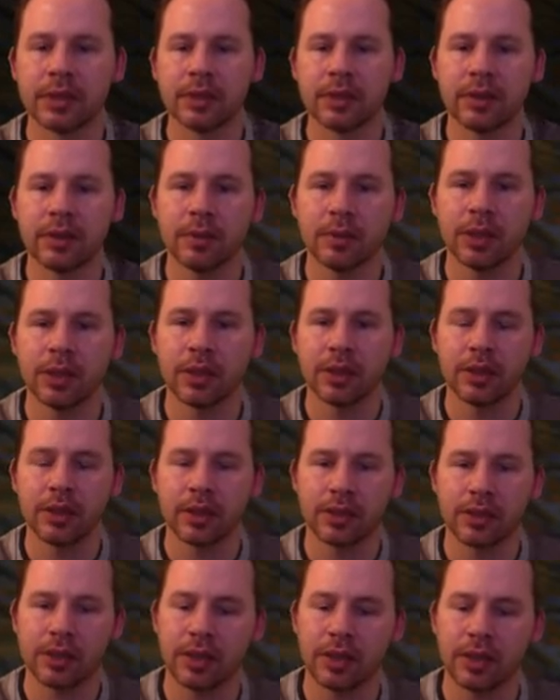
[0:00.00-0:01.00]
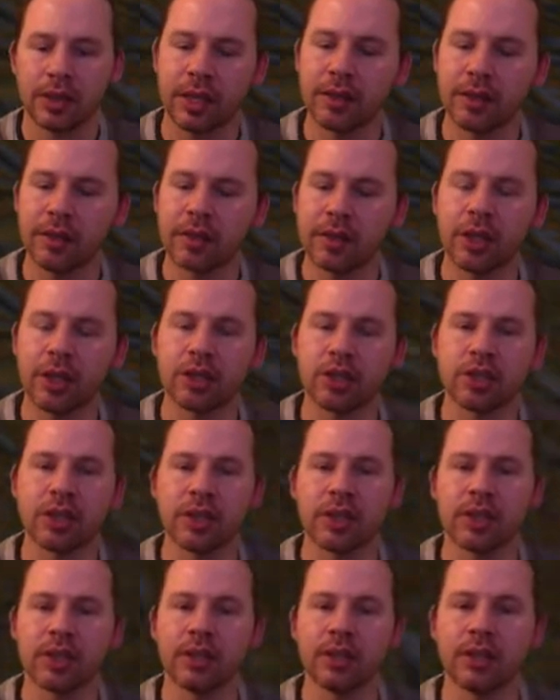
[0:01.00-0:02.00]
oh my god, I don't
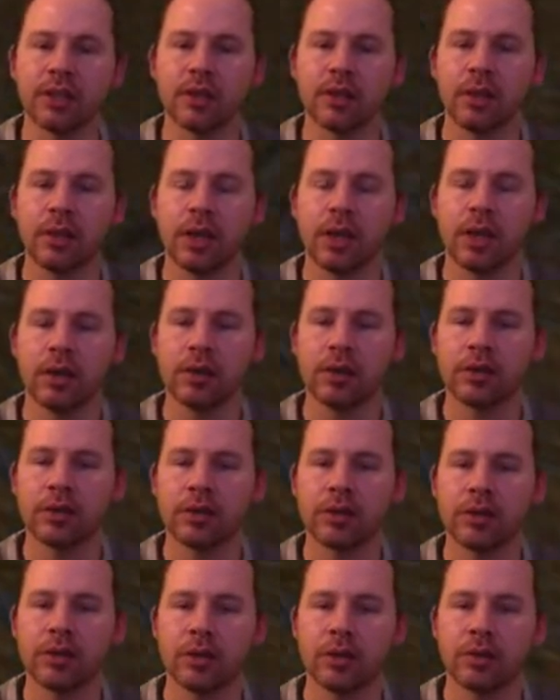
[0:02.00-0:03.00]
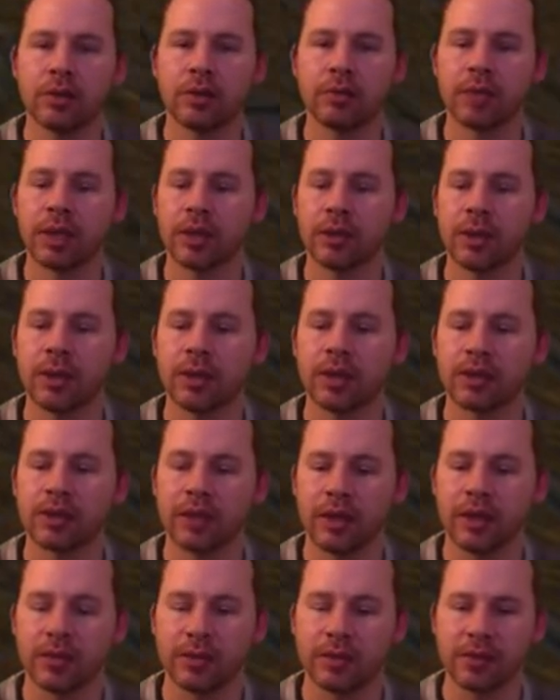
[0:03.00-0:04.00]
actually know how to load my quick
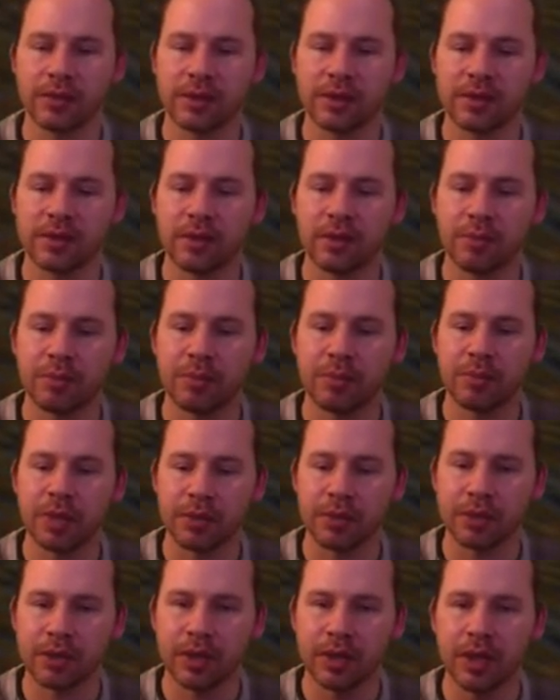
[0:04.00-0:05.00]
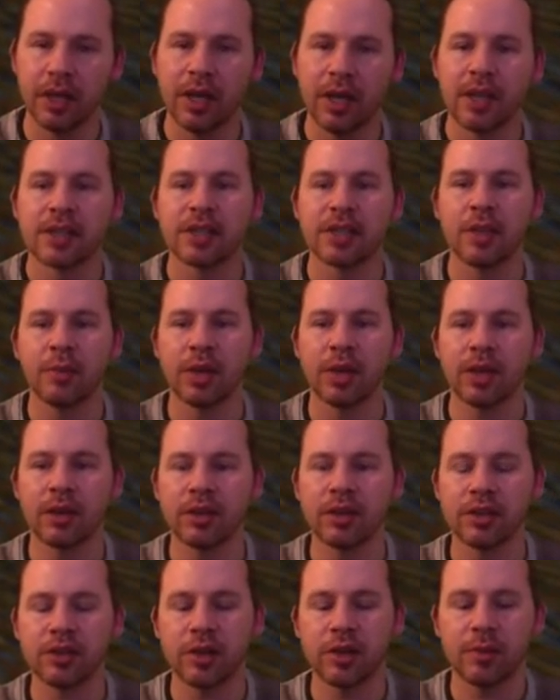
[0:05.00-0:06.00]
save because it's not bound. Somebody on
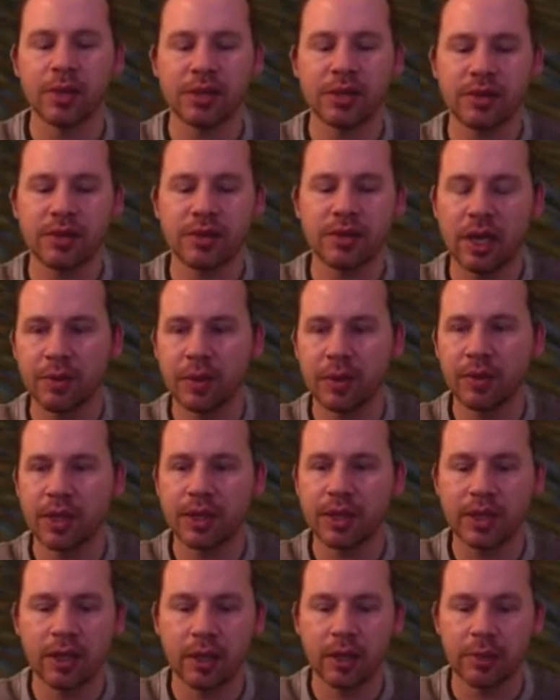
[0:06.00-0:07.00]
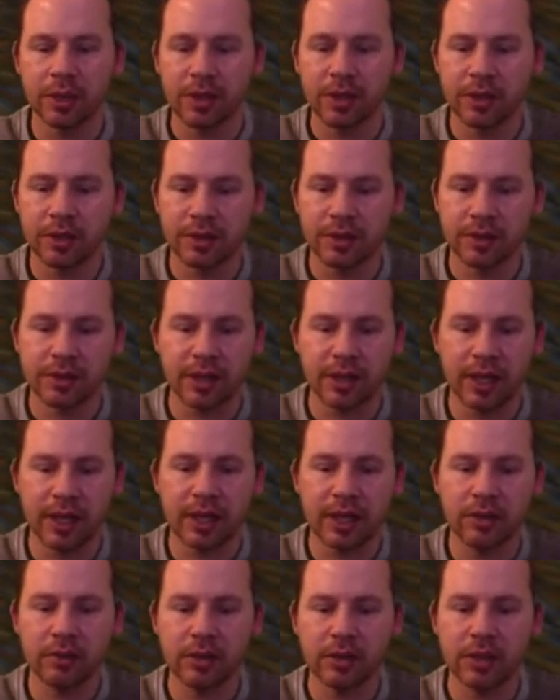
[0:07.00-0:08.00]
the stream has to help me right now because
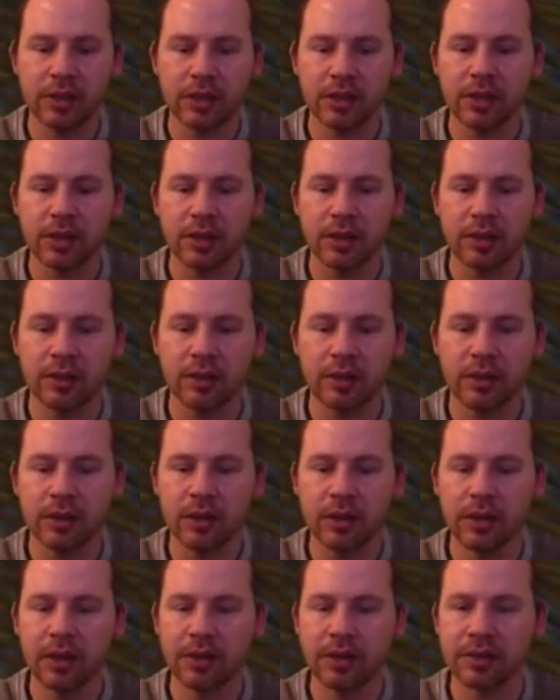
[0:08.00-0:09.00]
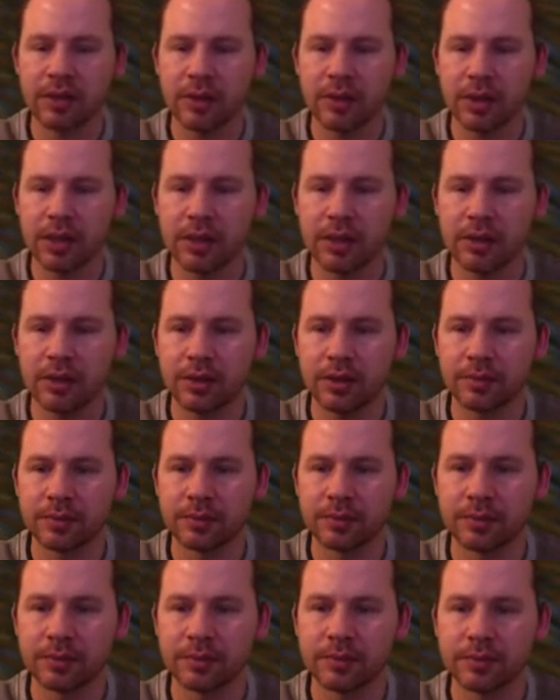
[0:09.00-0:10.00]
I do not know. Is it quick load?
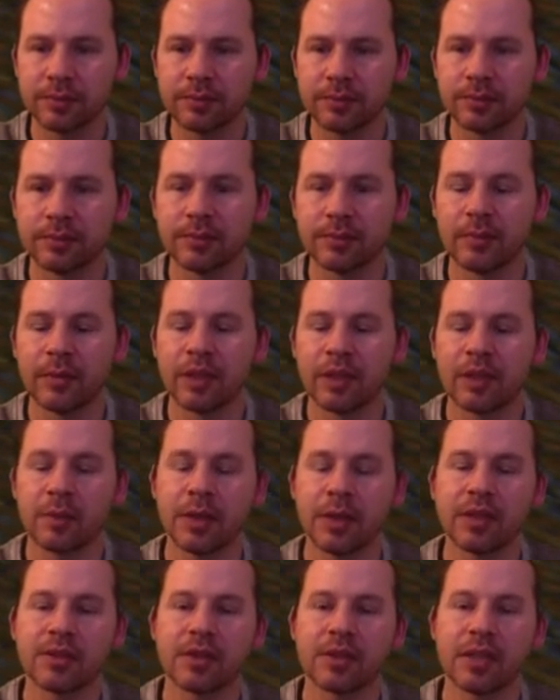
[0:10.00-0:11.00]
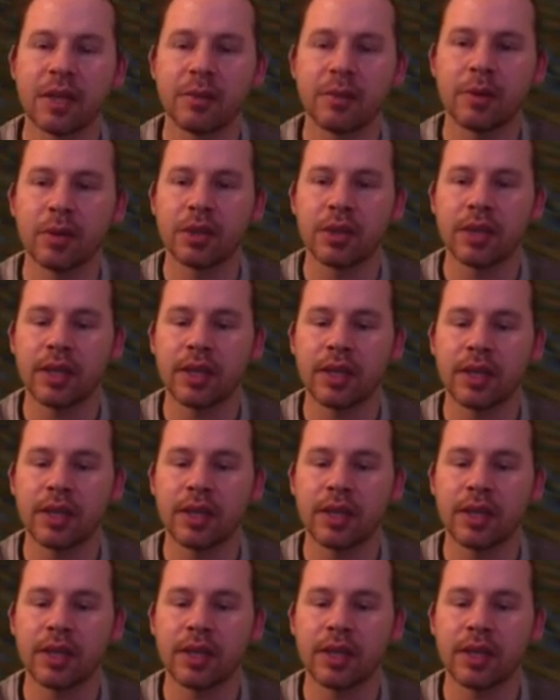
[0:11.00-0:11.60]
Somebody has to tell me what the